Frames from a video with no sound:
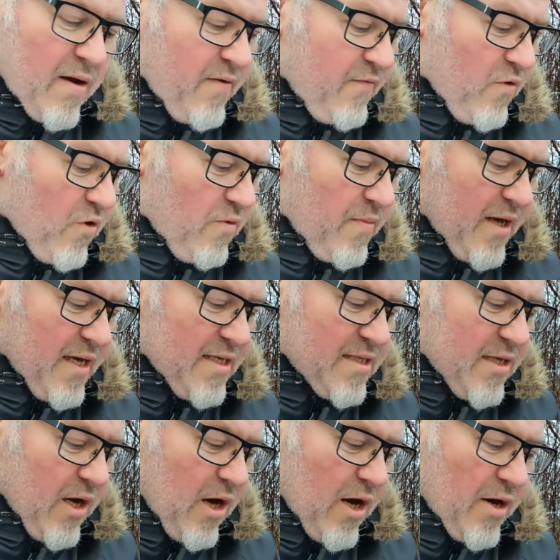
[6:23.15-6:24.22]
forming is
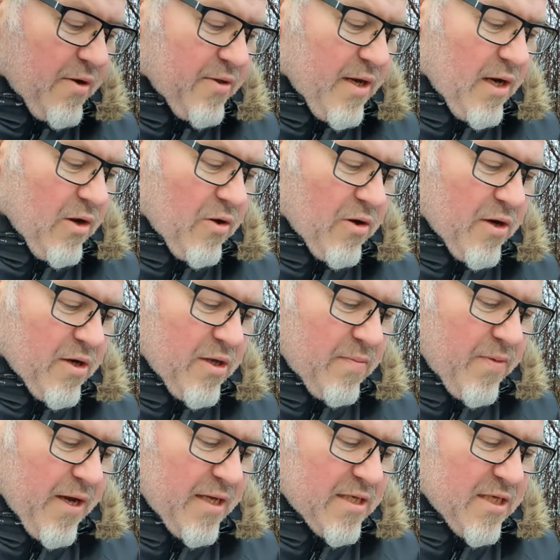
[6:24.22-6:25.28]
higher the longer the
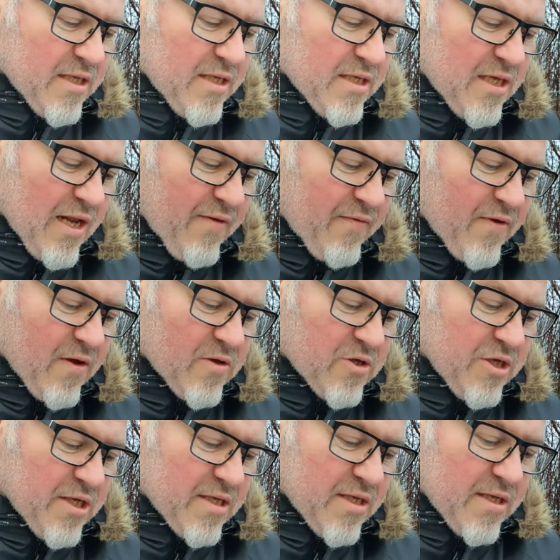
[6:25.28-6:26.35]
patient is left
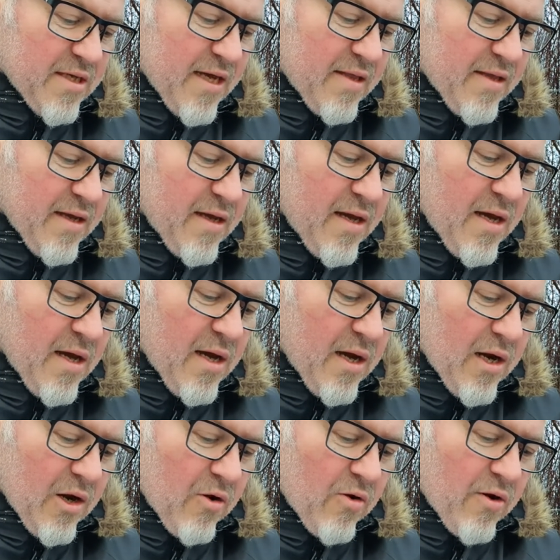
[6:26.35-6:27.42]
untreated, and the
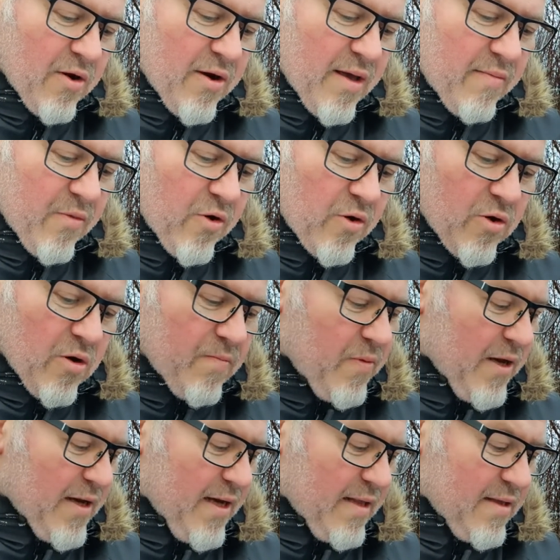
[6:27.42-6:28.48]
longer and more
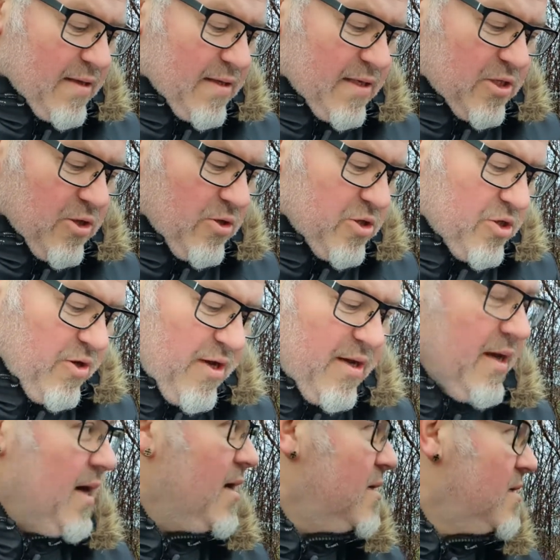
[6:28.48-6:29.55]
complicated their surgery.
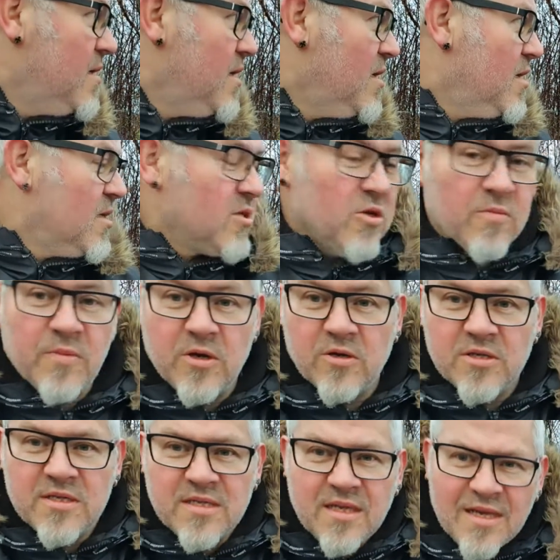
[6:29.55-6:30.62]
Yeah. So
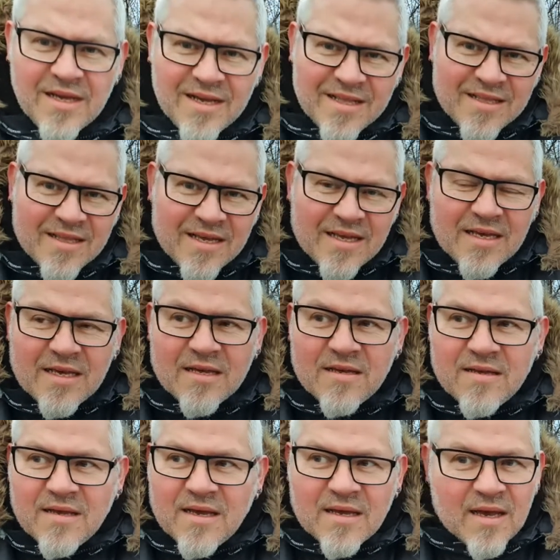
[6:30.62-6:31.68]
because they,
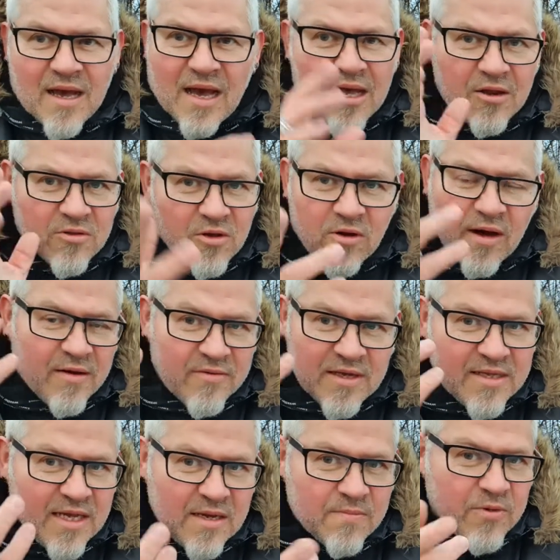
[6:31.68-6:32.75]
I don't know how they
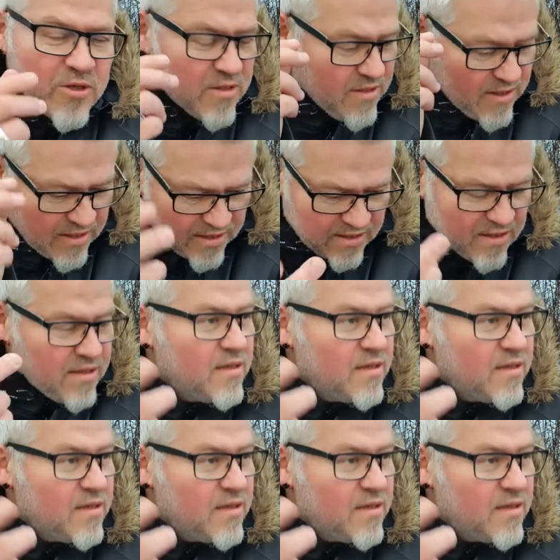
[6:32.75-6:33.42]
think, but they